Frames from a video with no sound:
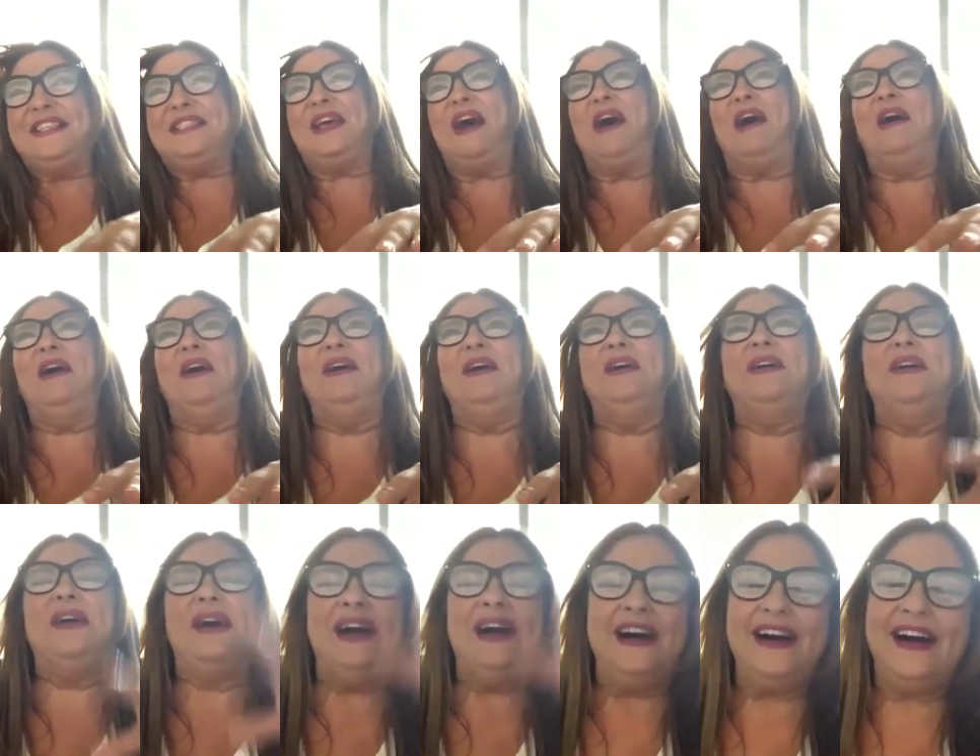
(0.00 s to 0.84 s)
so
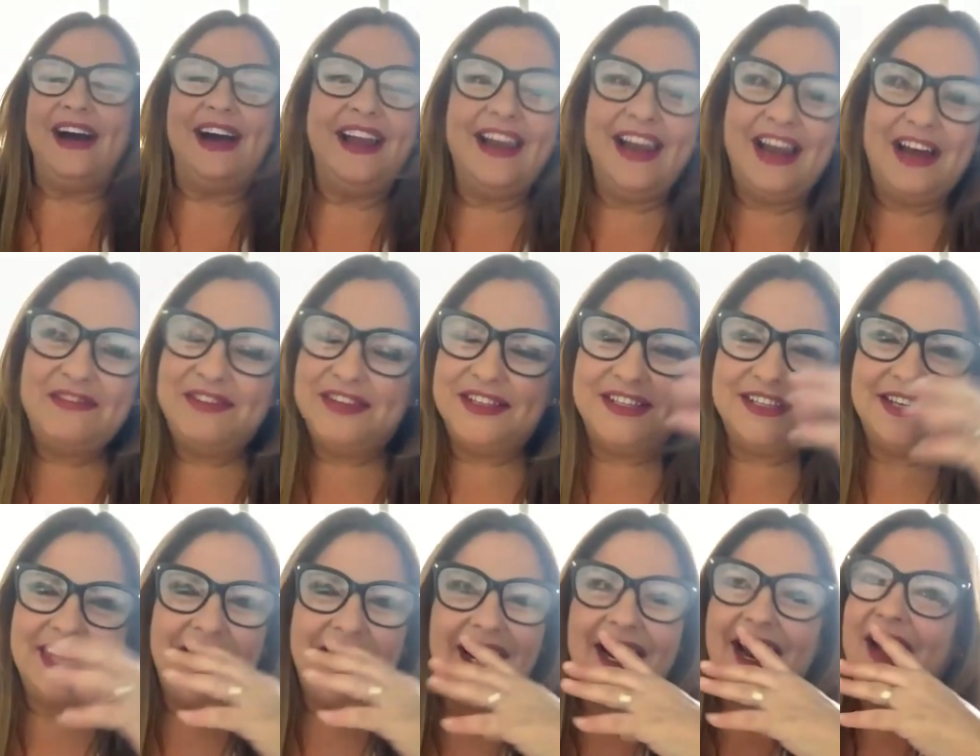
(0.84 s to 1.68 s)
I love it.
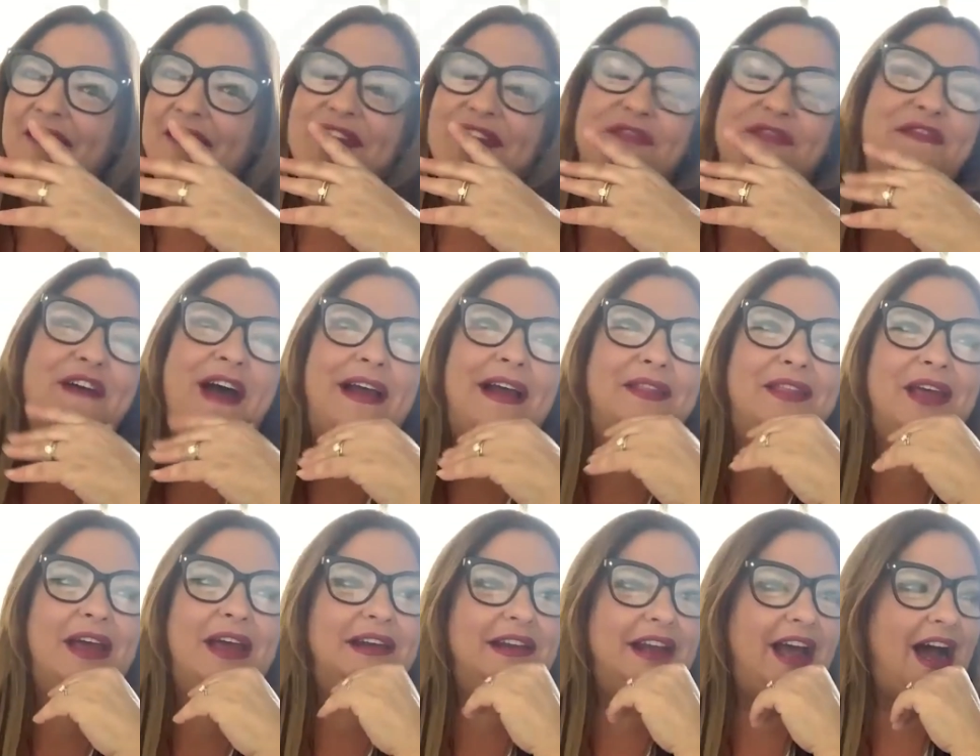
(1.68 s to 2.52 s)
I love the fact
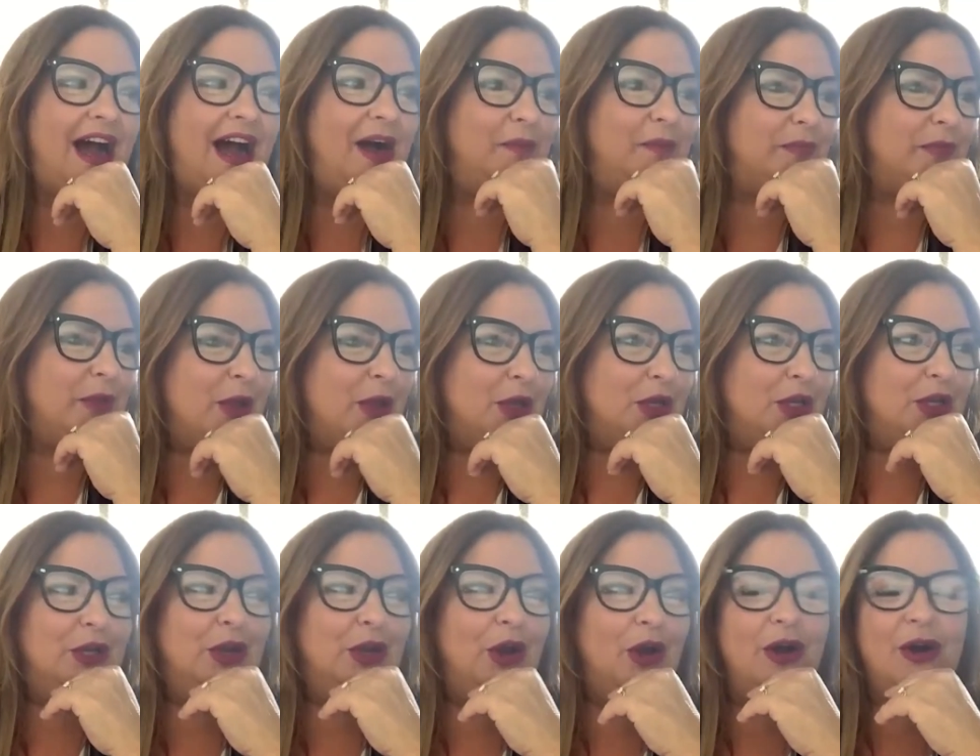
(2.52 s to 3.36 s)
that, um,
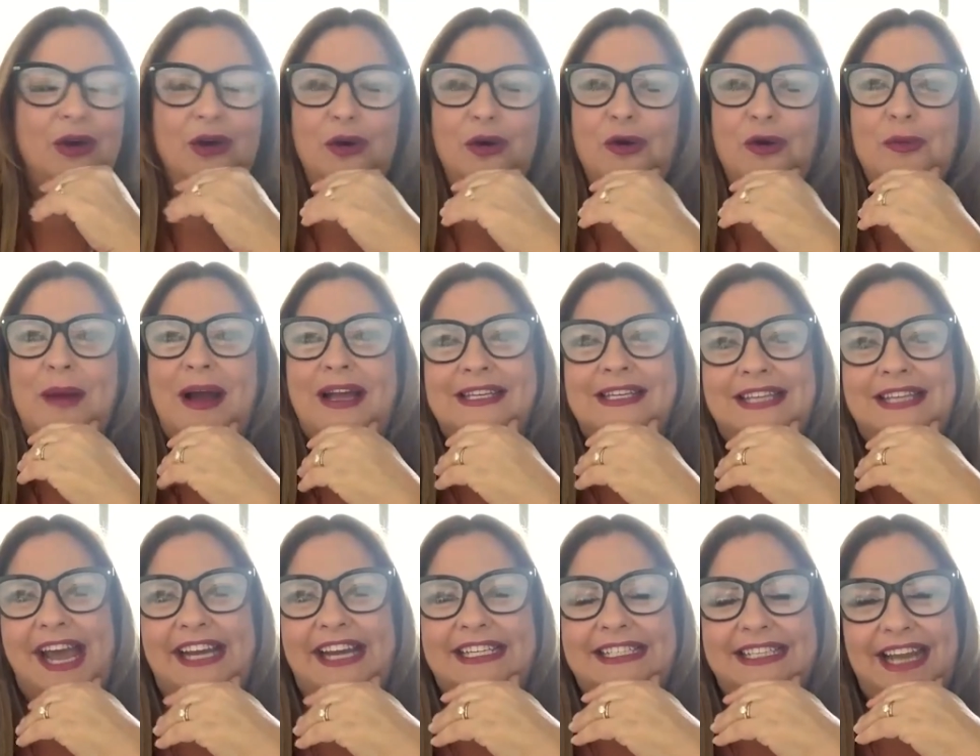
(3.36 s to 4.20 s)
you know, all my
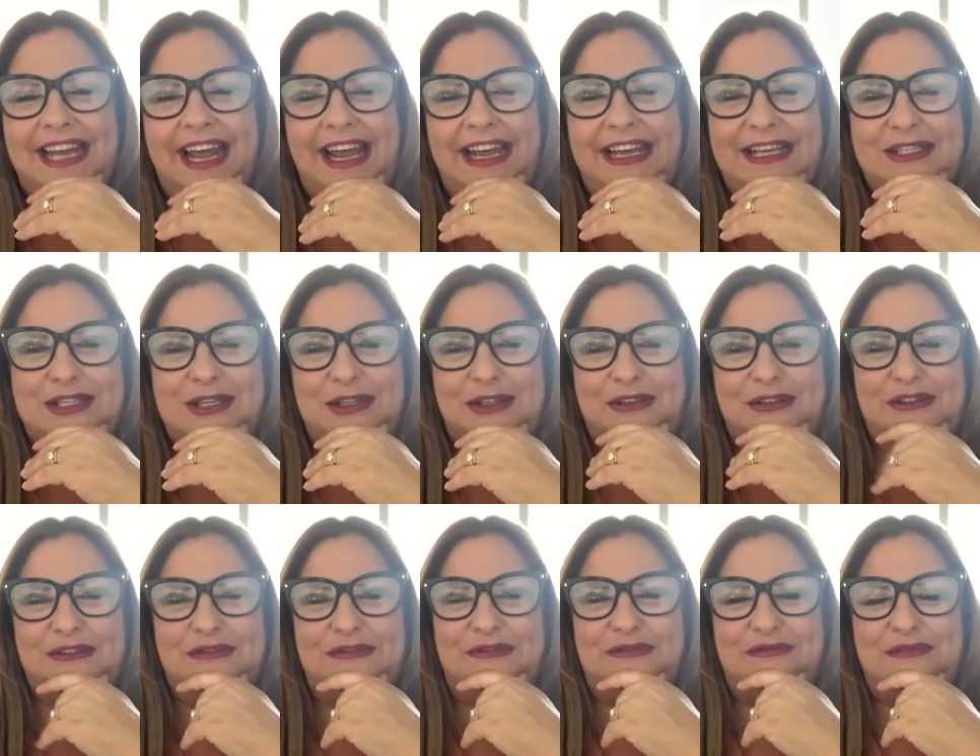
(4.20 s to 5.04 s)
day to day sort
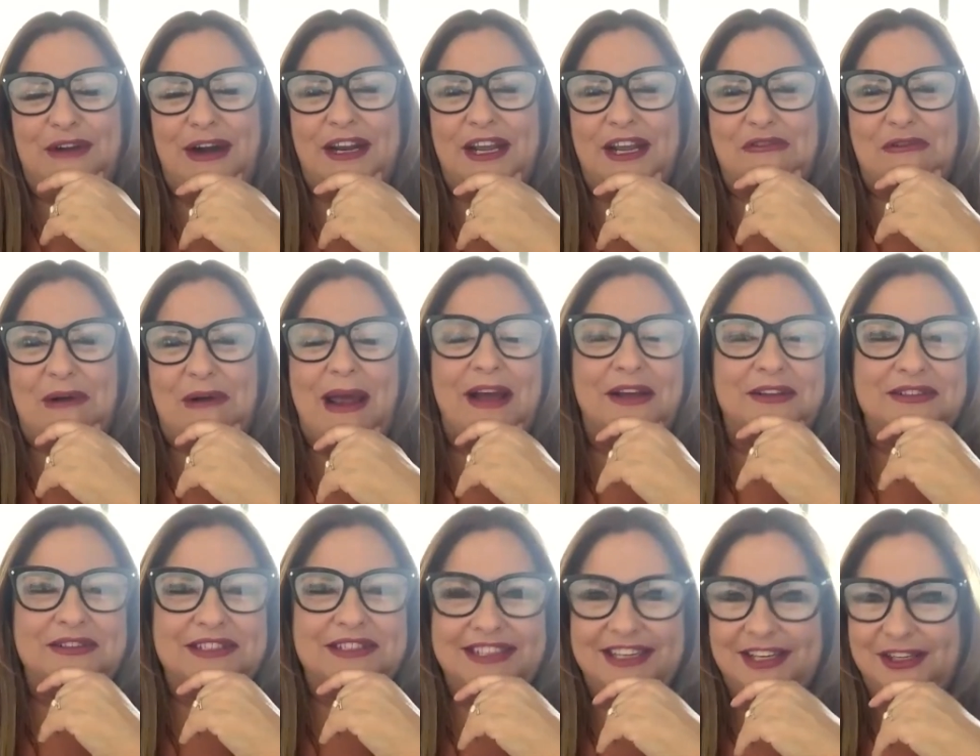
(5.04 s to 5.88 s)
of running
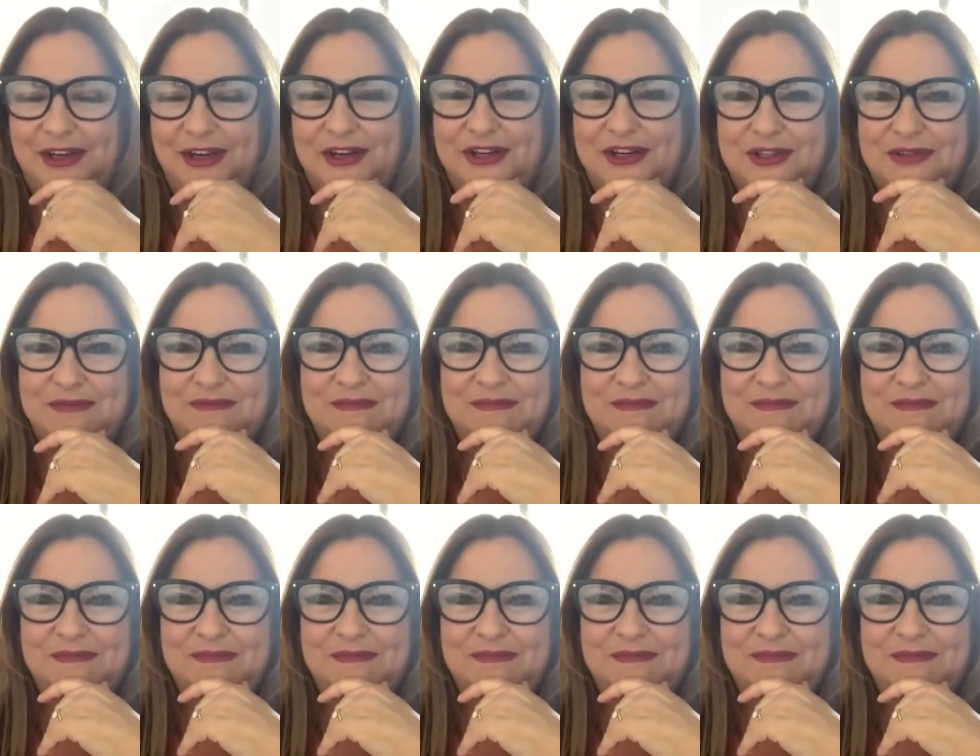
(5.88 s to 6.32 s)
around, you know,